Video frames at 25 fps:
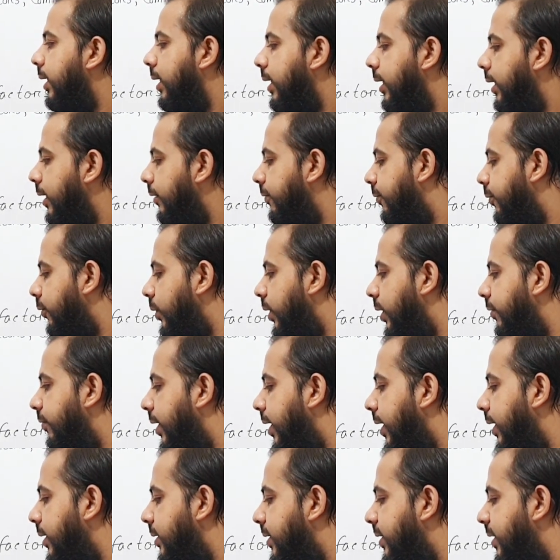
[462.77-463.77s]
if you
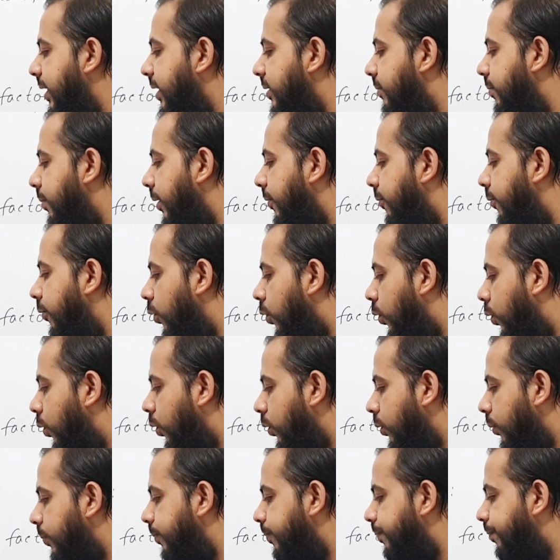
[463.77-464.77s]
divide 6 by
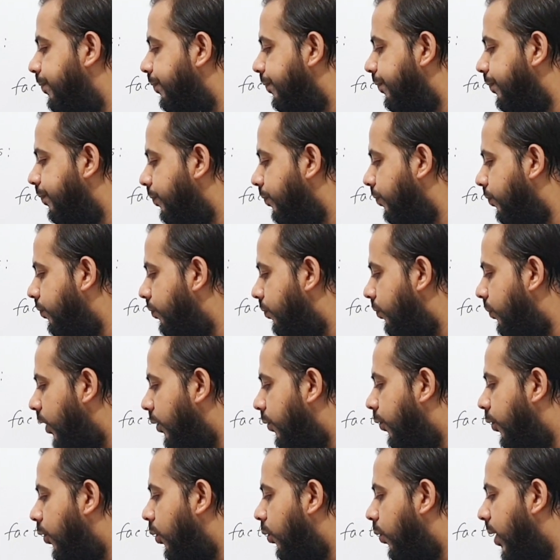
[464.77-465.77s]
4,
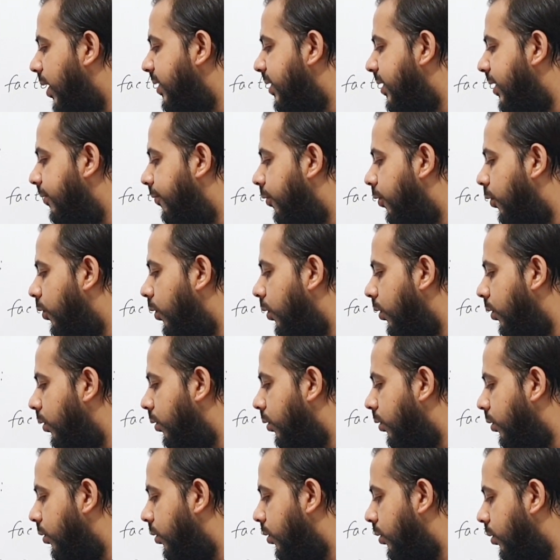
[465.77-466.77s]
4 ones are 4,
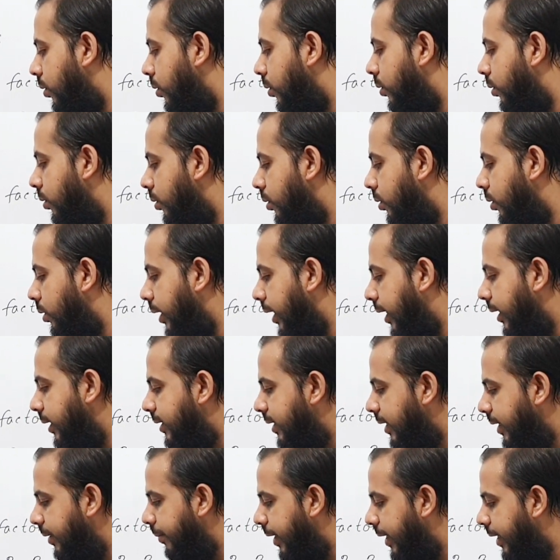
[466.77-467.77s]
there
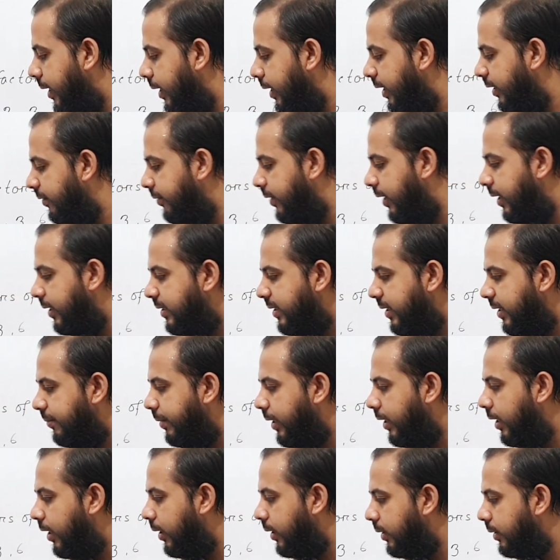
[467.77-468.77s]
is a remainder. If there is a
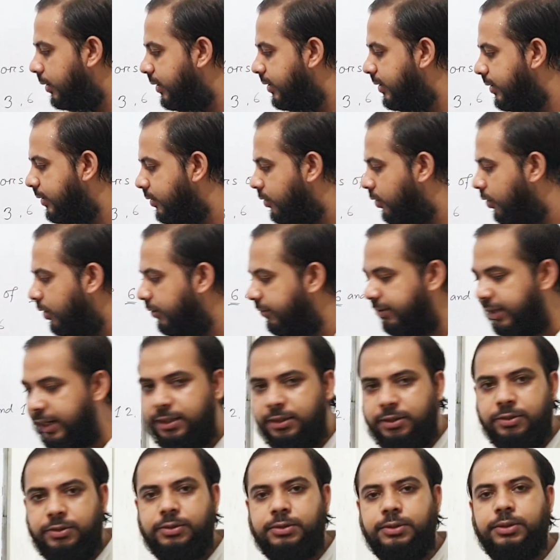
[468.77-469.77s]
remainder, this is not a
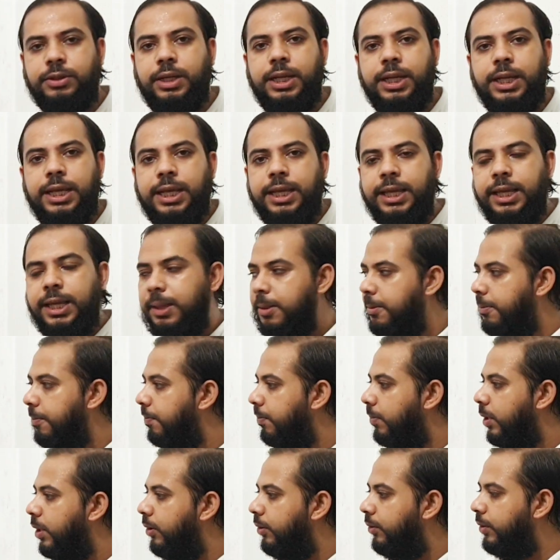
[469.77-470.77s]
factor.
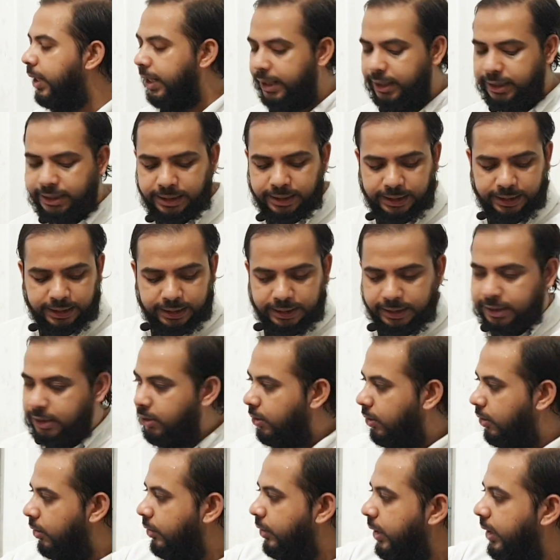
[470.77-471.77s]
Okay.
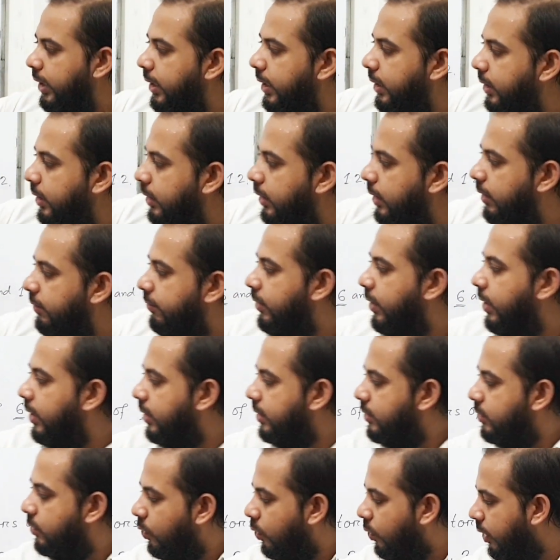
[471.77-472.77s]
Only if there
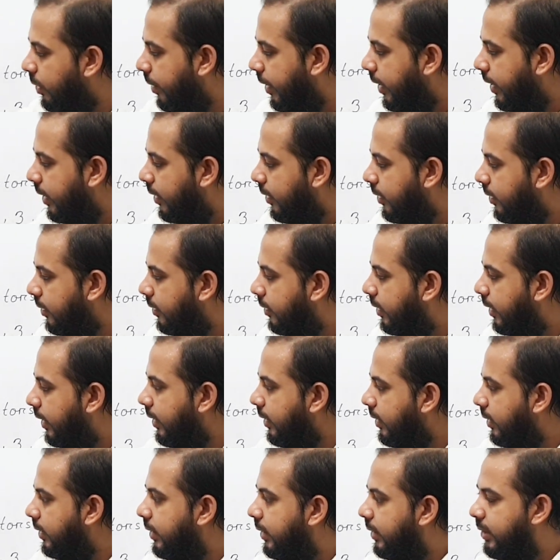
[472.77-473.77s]
is no remainder,
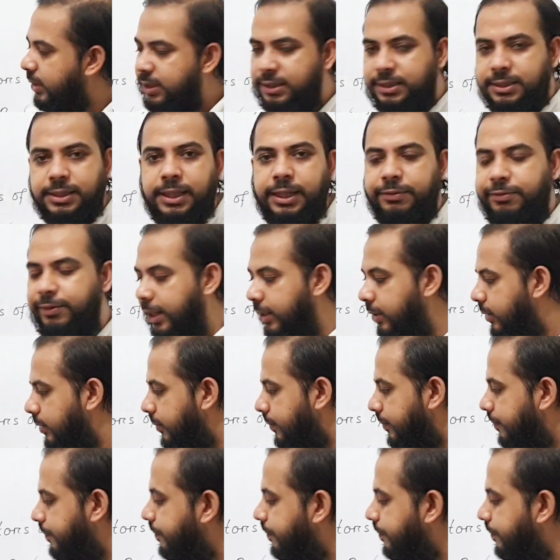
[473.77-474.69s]
then it is a factor.